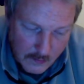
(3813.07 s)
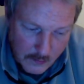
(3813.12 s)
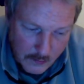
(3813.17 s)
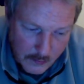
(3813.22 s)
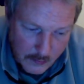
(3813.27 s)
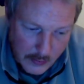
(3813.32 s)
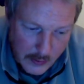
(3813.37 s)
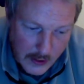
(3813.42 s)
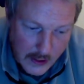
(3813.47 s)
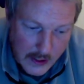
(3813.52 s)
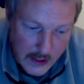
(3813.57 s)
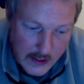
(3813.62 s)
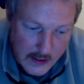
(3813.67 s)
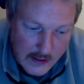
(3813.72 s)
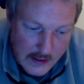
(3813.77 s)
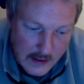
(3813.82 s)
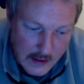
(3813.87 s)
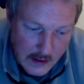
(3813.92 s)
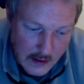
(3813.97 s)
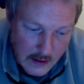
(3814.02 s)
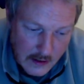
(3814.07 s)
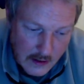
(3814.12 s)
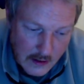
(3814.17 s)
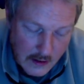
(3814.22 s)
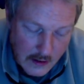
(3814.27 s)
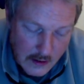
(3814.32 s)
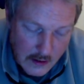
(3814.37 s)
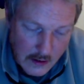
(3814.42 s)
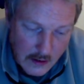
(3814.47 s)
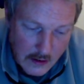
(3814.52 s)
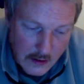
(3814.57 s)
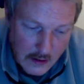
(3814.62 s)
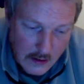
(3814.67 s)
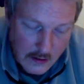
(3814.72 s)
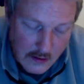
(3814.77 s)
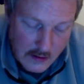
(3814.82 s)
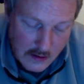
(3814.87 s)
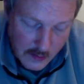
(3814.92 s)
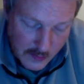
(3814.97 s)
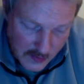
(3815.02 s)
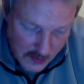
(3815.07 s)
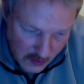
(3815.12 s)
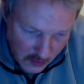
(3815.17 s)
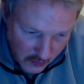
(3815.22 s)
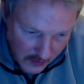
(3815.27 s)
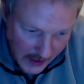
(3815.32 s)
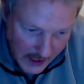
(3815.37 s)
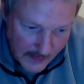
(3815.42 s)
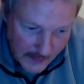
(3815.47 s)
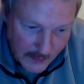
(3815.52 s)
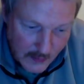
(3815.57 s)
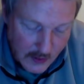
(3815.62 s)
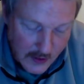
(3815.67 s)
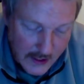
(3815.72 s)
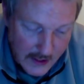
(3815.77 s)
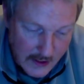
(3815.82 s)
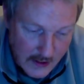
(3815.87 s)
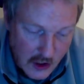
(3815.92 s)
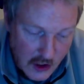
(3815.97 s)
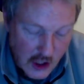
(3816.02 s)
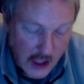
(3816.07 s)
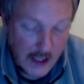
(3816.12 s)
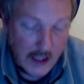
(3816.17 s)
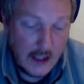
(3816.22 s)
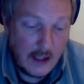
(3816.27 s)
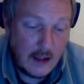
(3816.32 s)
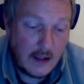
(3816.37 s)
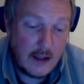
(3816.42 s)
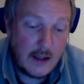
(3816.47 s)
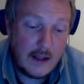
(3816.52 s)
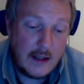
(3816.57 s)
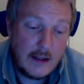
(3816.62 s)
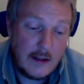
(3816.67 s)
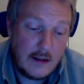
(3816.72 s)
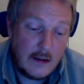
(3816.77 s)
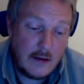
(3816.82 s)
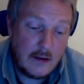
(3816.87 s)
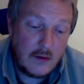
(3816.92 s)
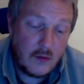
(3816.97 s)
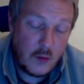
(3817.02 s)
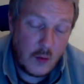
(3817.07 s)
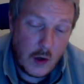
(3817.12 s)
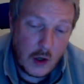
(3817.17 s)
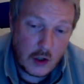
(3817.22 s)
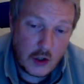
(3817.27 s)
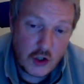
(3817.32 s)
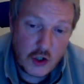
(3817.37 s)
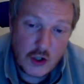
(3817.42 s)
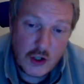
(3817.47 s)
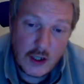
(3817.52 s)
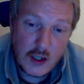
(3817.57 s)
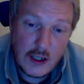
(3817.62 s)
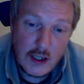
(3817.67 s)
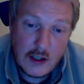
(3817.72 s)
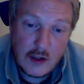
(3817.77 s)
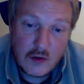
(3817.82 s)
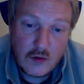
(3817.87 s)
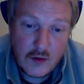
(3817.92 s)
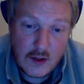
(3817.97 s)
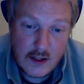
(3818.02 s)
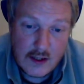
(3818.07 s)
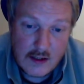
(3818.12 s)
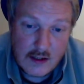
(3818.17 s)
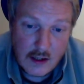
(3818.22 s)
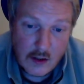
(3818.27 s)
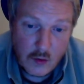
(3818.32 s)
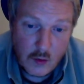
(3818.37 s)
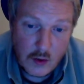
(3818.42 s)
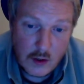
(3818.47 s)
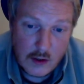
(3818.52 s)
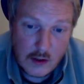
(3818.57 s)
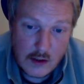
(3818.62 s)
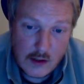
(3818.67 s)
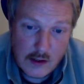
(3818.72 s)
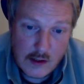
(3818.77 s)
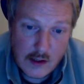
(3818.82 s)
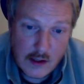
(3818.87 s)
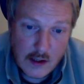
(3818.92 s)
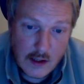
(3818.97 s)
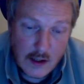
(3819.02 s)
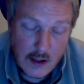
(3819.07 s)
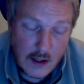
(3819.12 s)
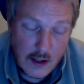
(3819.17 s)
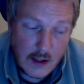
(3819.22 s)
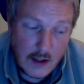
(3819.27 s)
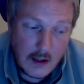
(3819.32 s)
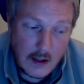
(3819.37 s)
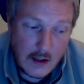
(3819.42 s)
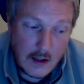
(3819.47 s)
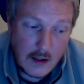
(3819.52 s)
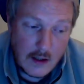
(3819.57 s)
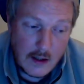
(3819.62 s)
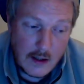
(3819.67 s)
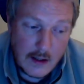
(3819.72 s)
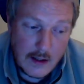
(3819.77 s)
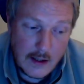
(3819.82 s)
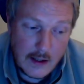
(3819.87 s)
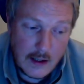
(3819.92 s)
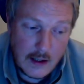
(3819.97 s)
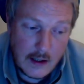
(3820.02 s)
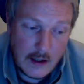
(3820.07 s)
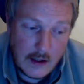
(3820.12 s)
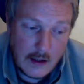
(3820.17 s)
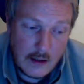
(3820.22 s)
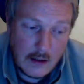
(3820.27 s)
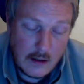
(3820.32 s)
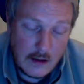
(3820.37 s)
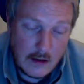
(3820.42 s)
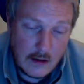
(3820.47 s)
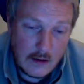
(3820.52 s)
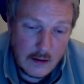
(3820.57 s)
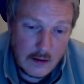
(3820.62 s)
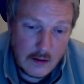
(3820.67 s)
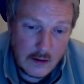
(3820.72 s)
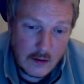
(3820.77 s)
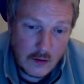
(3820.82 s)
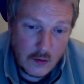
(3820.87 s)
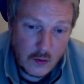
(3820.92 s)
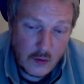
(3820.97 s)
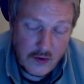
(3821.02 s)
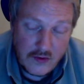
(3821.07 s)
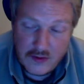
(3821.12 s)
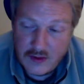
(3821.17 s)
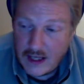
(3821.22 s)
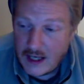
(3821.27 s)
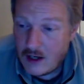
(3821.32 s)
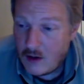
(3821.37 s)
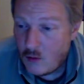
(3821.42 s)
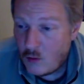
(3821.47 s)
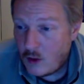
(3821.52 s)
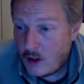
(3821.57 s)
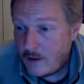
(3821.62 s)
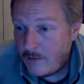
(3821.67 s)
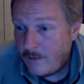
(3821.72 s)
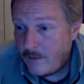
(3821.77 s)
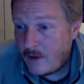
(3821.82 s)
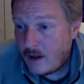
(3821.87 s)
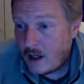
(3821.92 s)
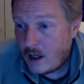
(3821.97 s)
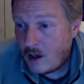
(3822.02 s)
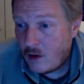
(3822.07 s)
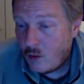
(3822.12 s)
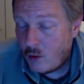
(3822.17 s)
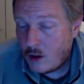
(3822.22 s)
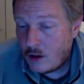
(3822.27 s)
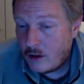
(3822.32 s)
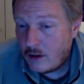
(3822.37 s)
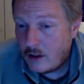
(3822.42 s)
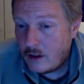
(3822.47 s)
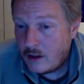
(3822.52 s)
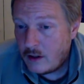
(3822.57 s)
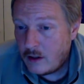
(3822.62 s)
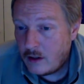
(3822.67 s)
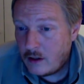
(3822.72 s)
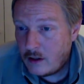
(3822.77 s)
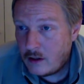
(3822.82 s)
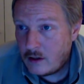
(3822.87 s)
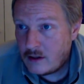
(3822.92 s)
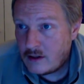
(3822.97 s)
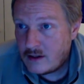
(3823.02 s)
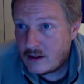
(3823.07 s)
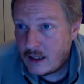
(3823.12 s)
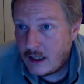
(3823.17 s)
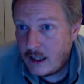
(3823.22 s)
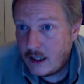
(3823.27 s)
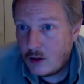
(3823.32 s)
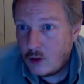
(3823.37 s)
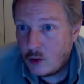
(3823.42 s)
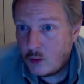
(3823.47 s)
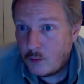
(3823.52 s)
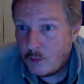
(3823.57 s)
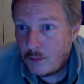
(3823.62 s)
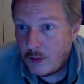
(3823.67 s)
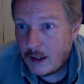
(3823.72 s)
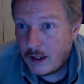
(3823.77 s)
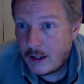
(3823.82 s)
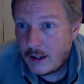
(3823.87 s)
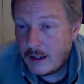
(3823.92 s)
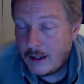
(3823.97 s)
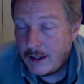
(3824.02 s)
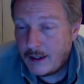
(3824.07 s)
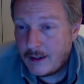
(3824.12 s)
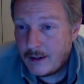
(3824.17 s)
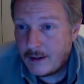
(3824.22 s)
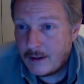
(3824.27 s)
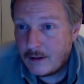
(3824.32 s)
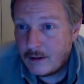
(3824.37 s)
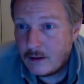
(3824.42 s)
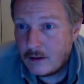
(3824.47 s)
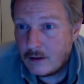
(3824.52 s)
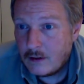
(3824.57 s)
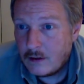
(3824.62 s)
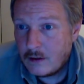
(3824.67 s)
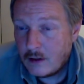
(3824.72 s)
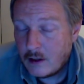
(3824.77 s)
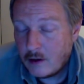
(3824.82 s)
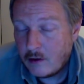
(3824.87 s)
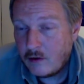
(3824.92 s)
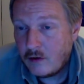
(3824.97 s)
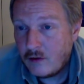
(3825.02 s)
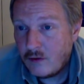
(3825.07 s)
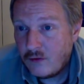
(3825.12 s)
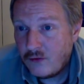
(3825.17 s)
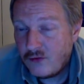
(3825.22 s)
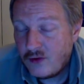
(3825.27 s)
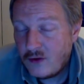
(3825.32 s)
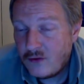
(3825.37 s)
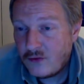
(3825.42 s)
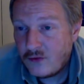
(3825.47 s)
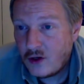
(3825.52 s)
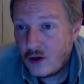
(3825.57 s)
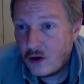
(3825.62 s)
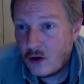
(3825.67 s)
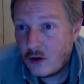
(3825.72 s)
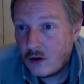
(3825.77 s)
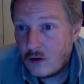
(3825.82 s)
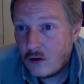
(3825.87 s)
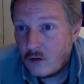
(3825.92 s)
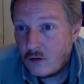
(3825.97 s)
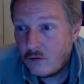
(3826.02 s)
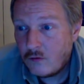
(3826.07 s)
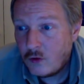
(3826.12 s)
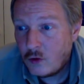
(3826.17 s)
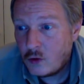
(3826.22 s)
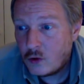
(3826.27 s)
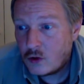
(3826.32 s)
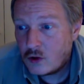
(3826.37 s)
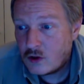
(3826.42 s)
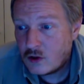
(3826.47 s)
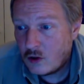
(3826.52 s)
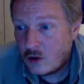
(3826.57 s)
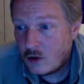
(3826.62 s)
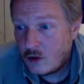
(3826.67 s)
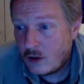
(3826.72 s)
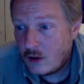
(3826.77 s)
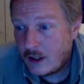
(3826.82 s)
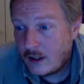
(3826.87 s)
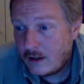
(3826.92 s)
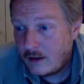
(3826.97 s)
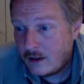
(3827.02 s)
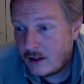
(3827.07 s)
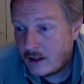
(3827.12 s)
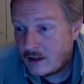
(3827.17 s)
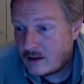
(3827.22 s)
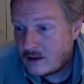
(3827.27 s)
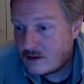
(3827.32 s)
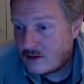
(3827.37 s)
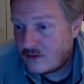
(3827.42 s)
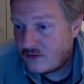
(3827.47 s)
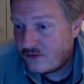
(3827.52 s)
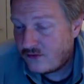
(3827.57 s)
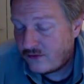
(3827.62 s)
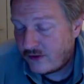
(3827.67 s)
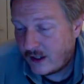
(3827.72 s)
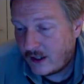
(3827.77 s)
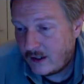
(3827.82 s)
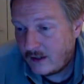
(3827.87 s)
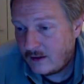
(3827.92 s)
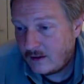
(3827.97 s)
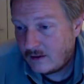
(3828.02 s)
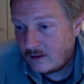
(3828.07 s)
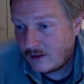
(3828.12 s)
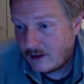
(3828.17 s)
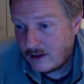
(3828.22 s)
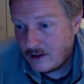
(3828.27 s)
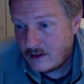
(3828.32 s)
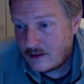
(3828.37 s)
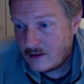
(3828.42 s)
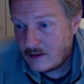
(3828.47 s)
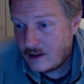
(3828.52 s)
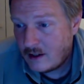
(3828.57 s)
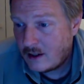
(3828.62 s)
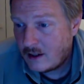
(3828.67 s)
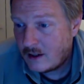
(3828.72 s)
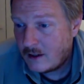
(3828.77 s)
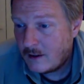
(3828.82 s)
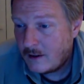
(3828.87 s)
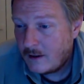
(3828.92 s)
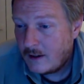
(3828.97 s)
Please subscribe to that channel and watch the interesting ones. And with that one, I wanna say goodbye. 150 viewers online, that's fantastic.